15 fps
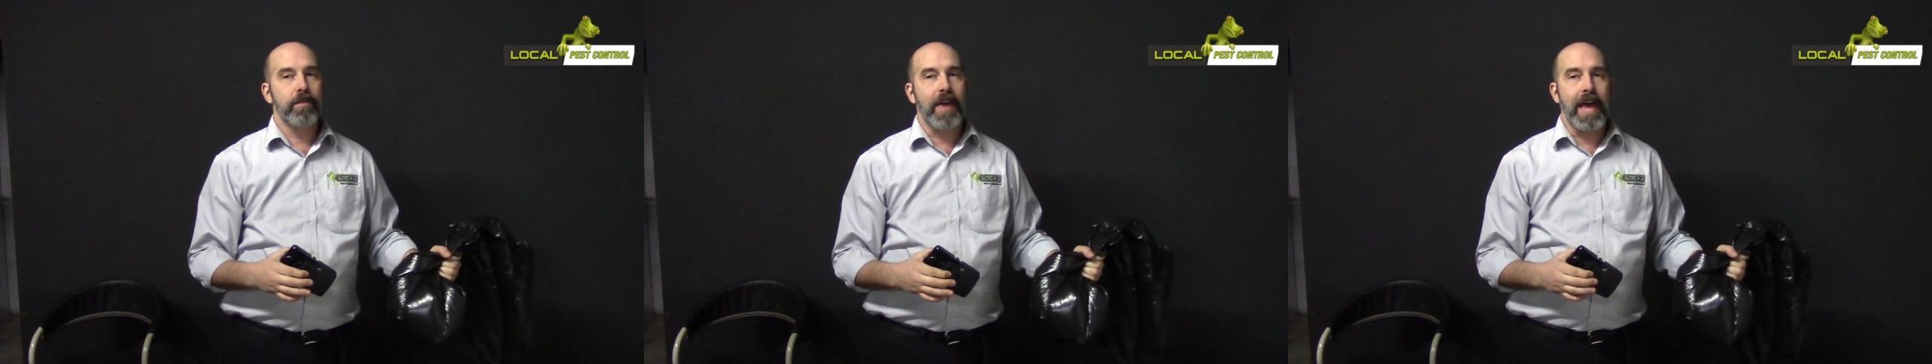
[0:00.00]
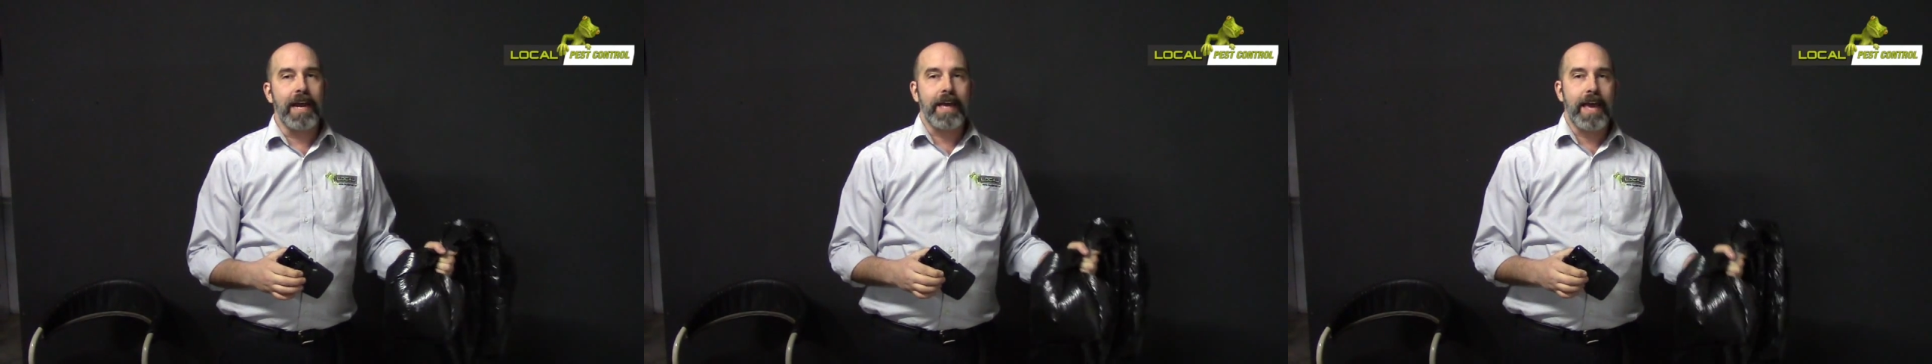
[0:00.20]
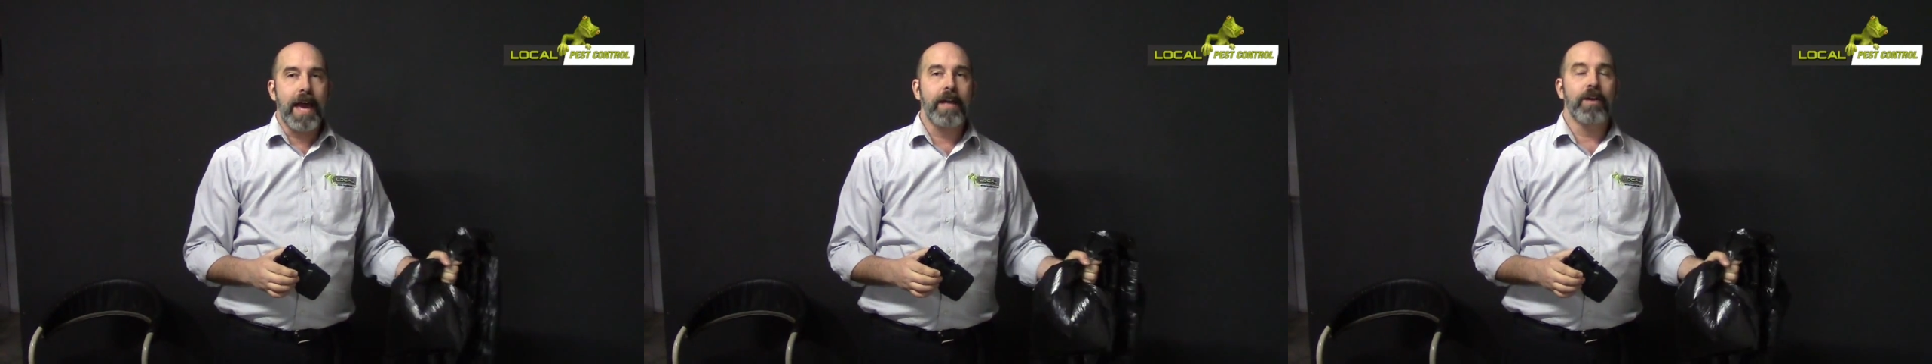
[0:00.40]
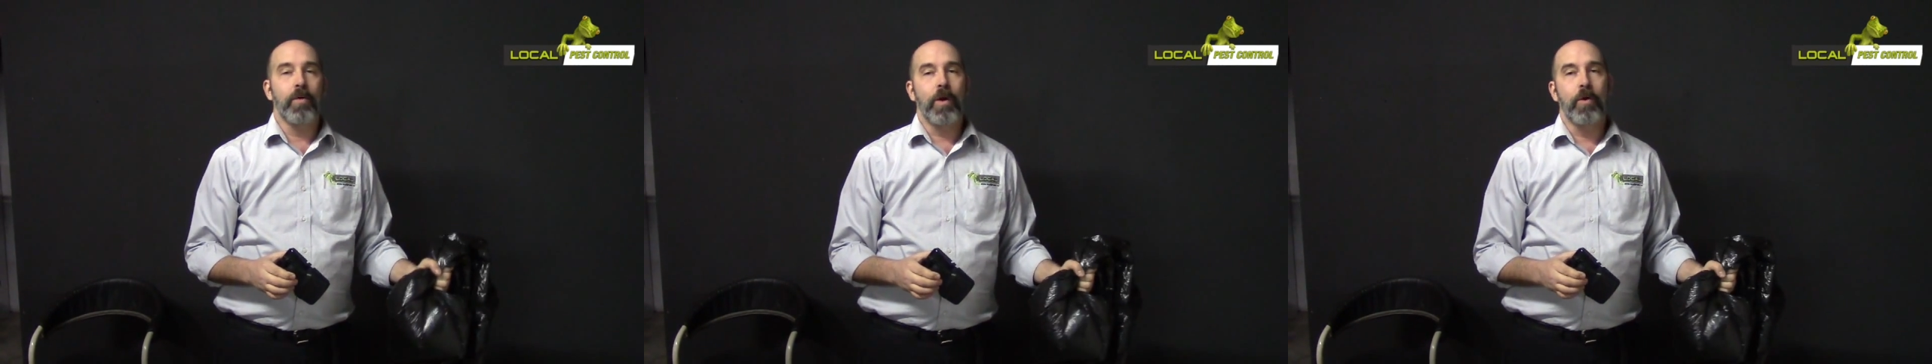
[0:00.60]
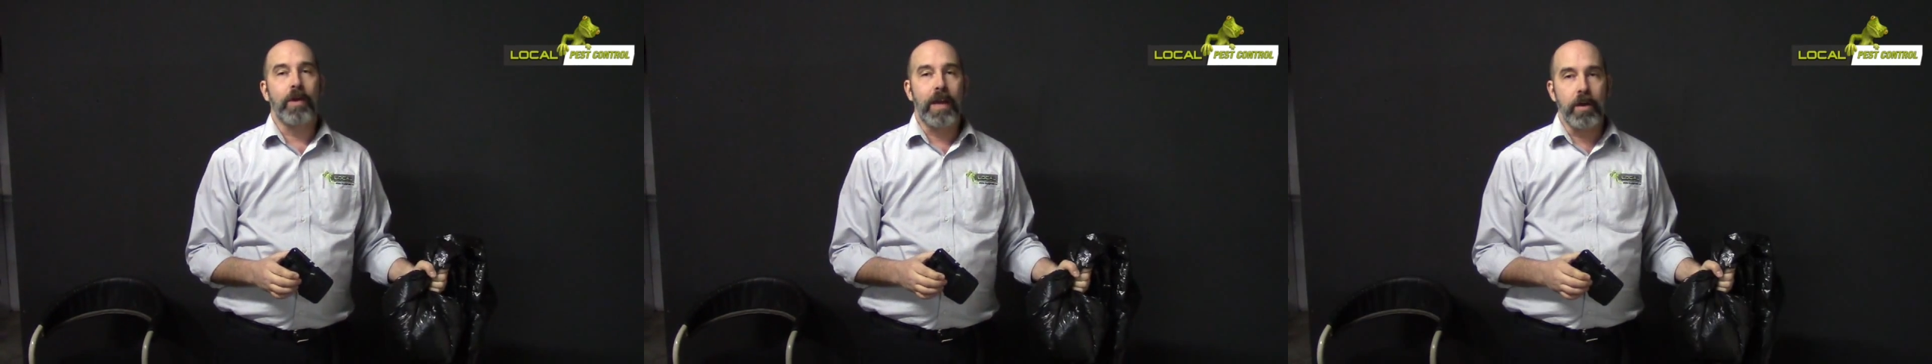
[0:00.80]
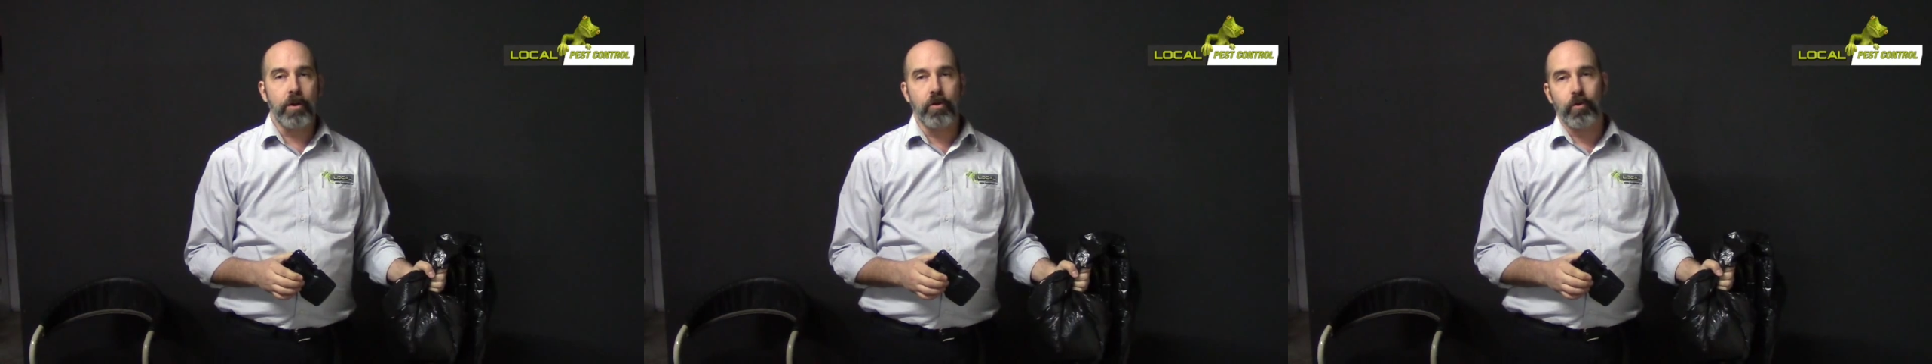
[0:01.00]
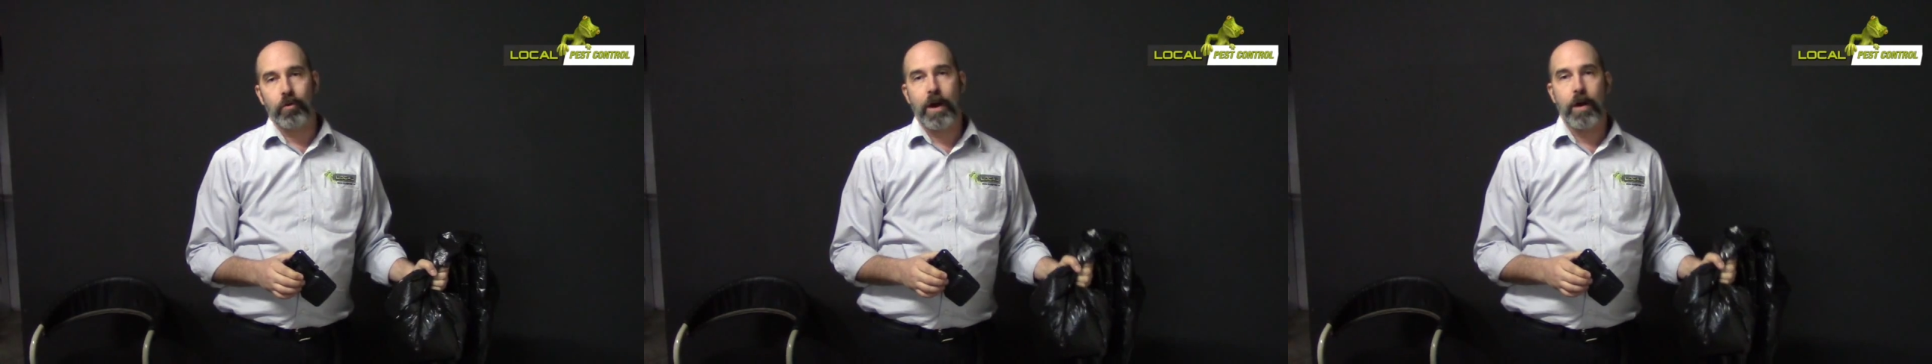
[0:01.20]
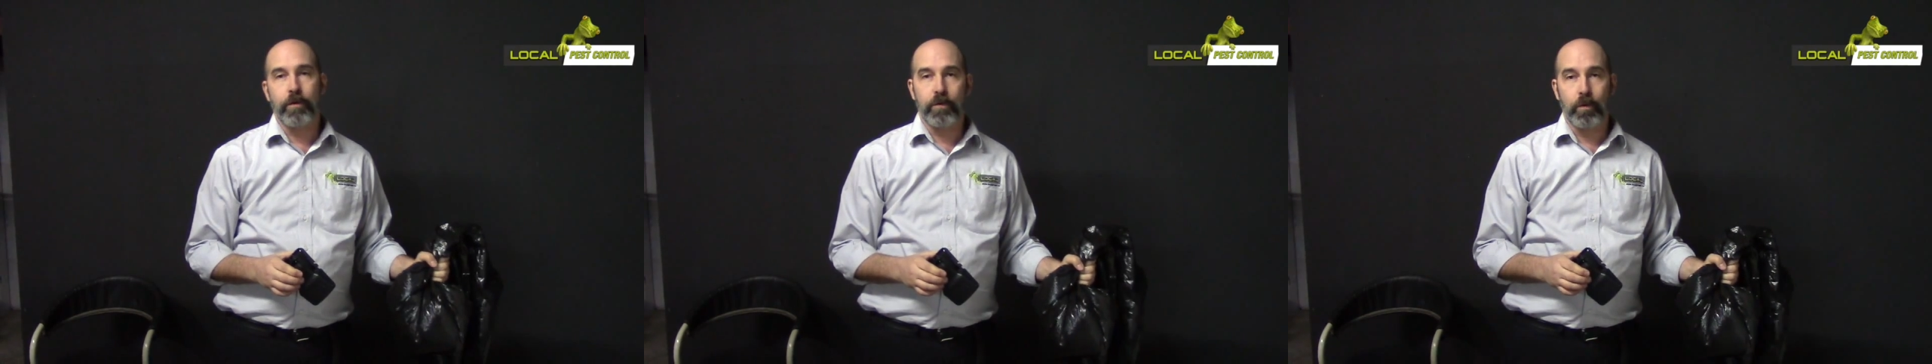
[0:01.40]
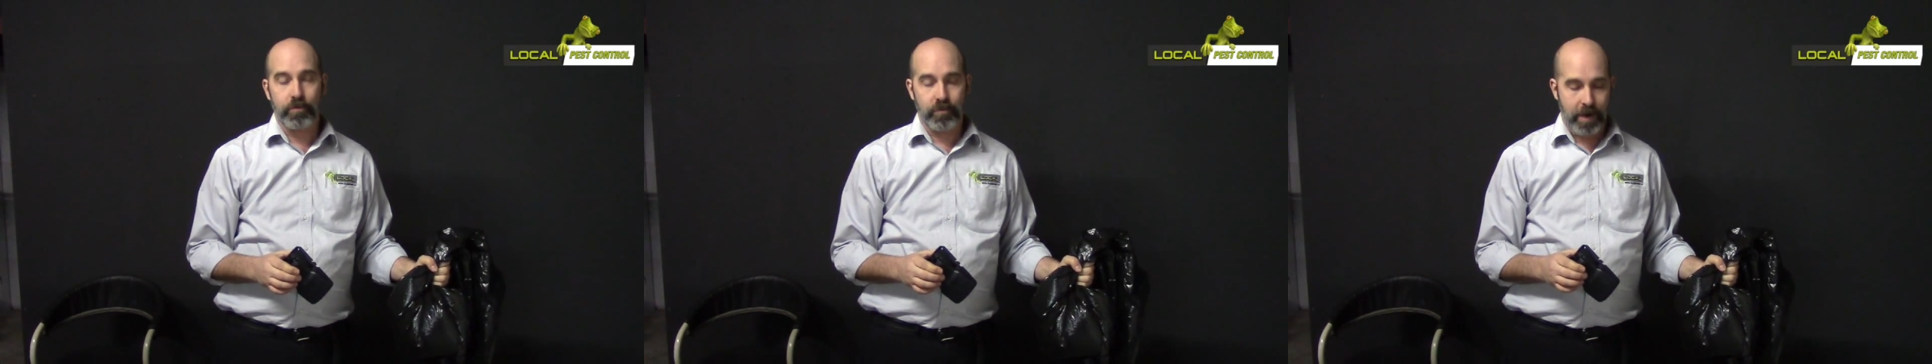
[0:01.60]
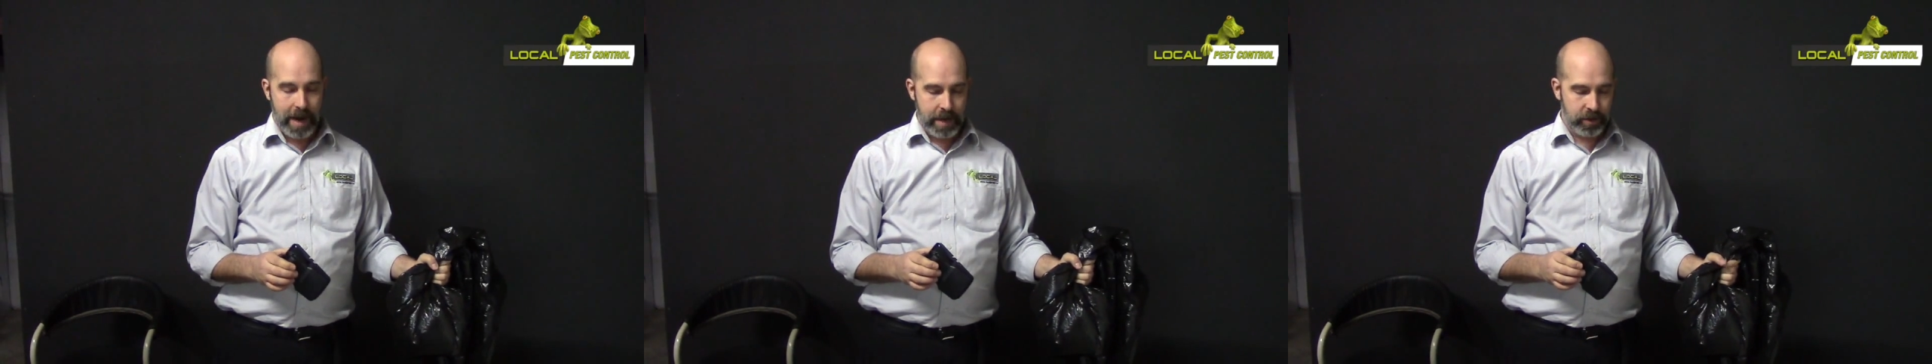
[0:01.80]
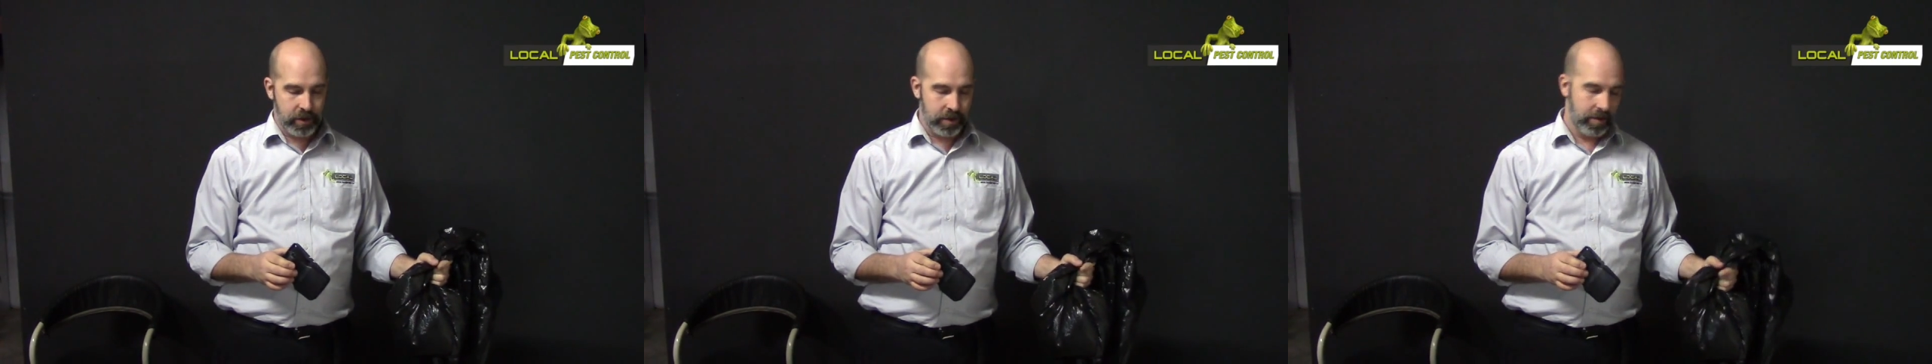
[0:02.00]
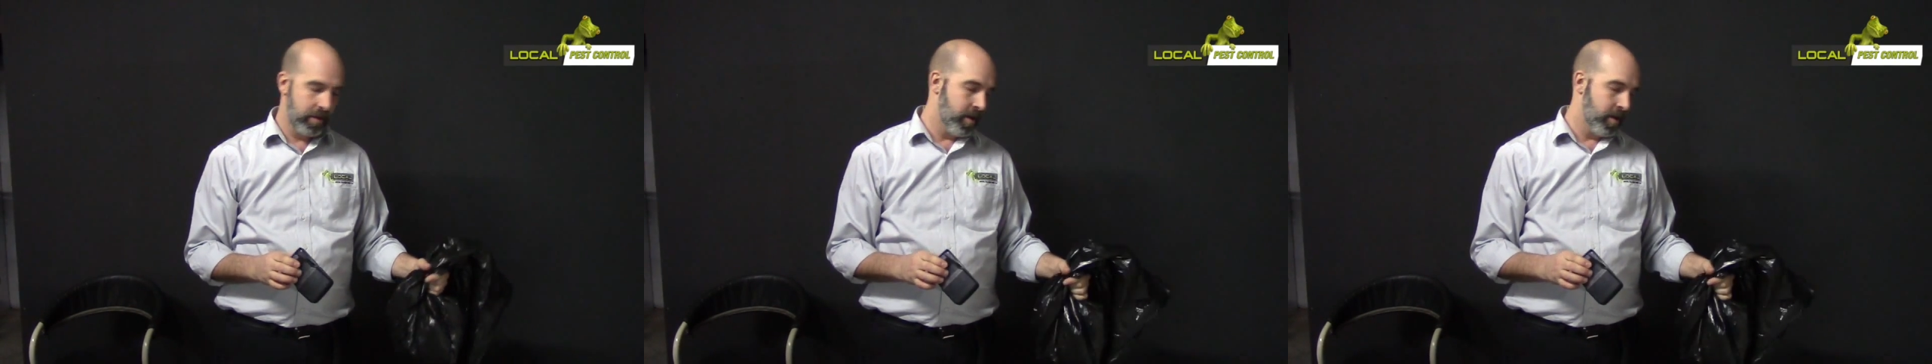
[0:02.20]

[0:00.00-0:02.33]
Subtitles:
and it can go out in your household trash.